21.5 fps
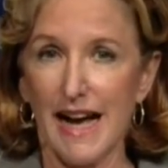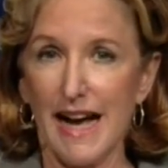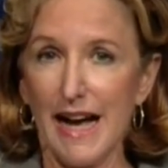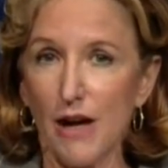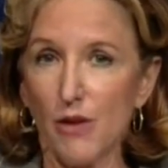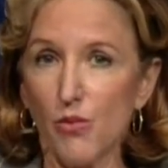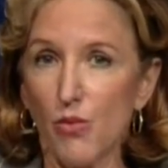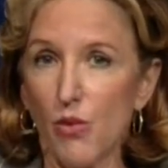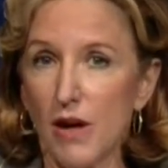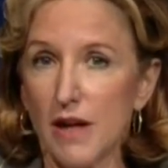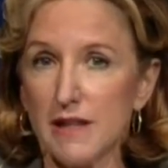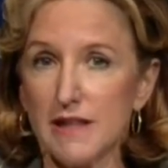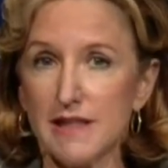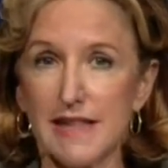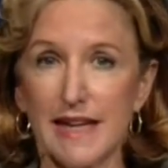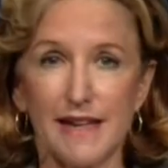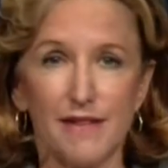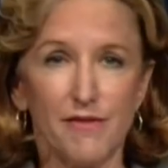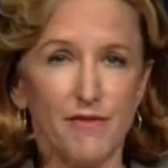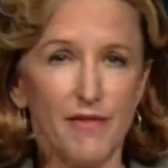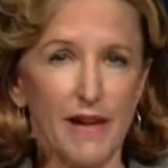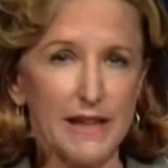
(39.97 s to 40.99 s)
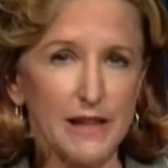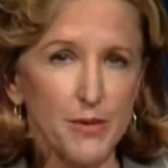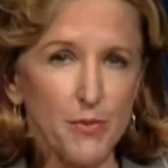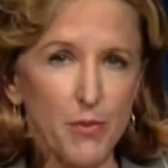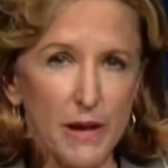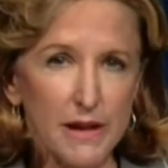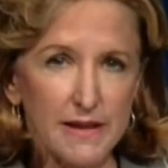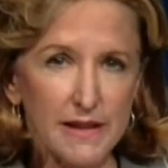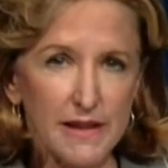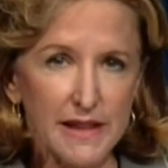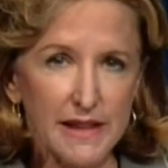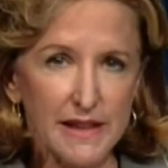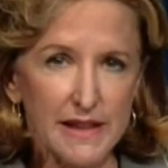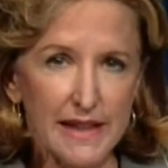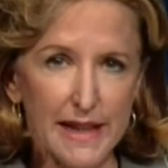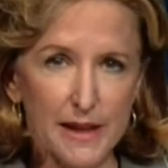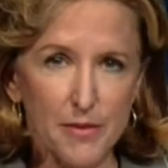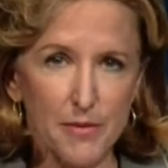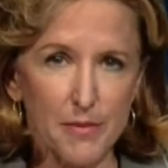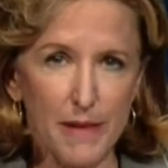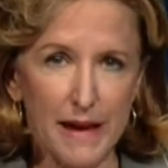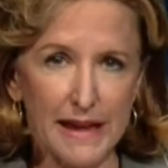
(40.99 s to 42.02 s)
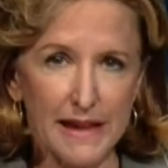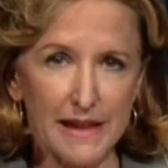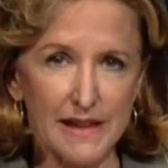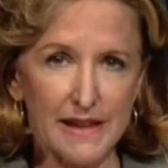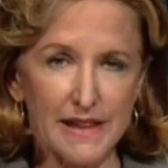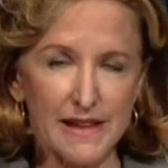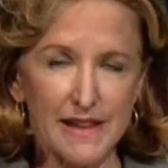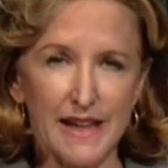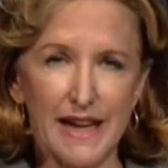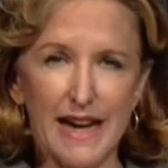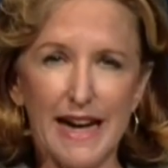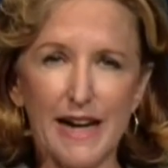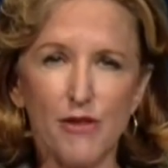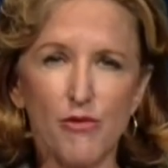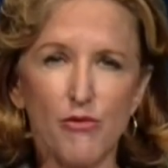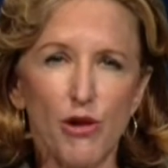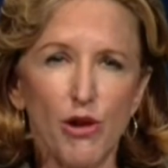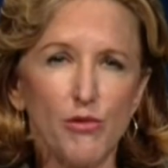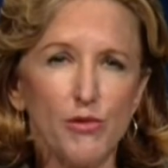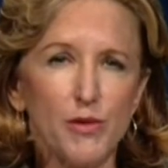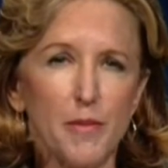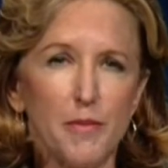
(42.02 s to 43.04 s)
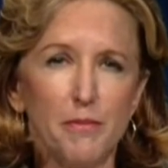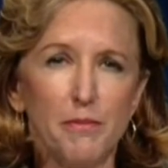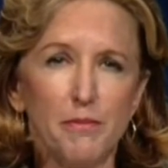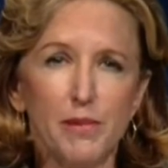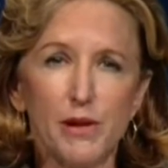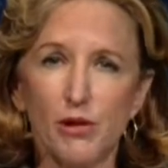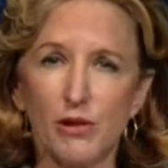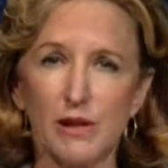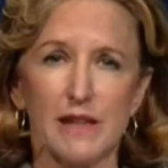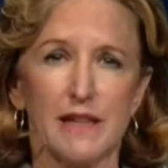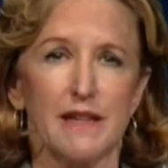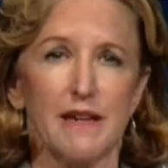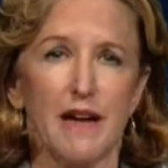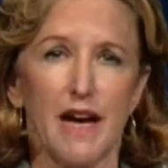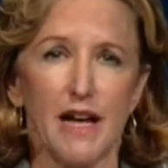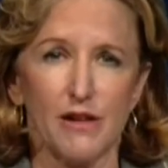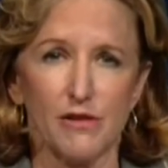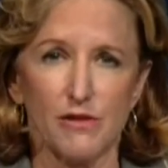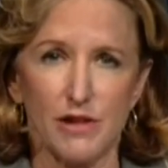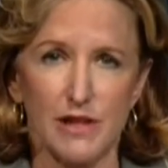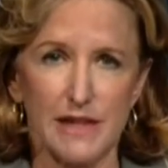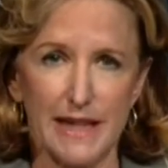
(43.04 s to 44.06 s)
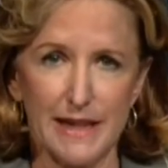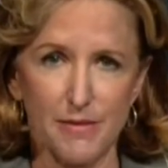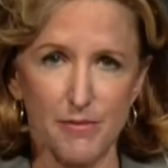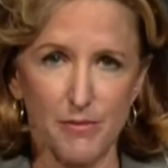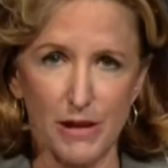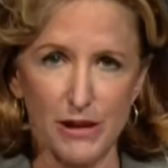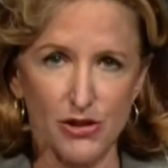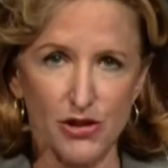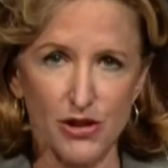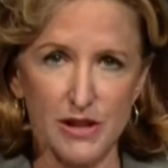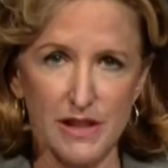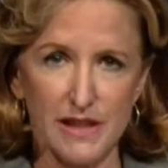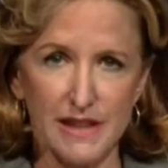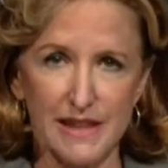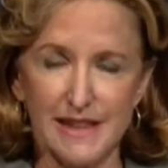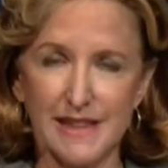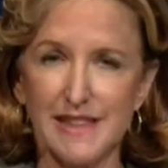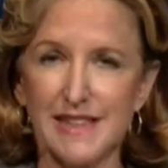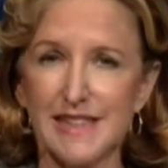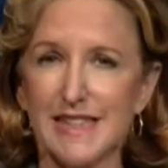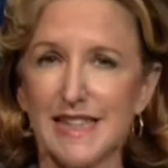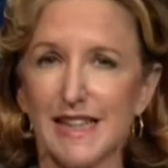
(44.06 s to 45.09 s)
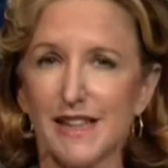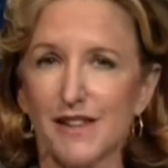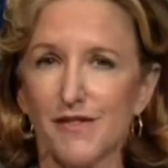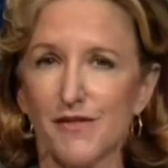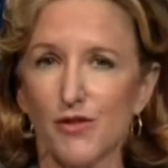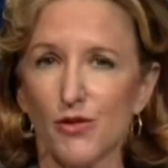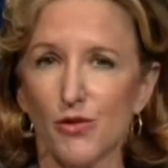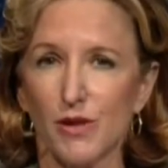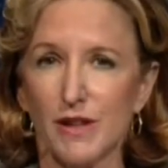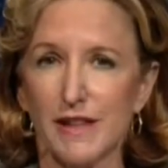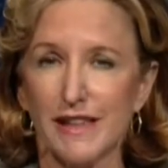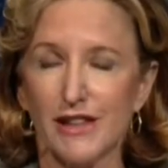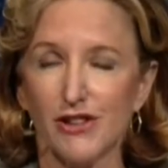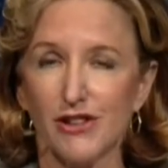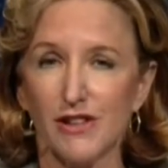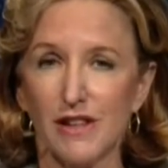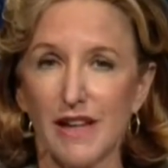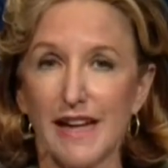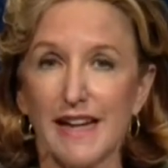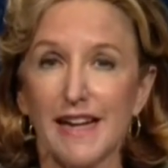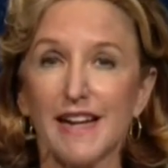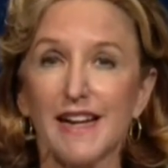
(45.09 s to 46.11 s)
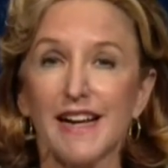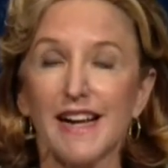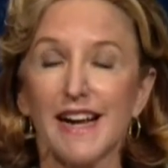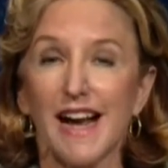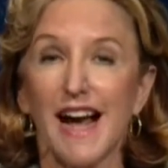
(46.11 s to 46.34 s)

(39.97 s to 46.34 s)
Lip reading: I was a vice president at a bank. I wrote billion-dollar state budgets in the state of North Carolina.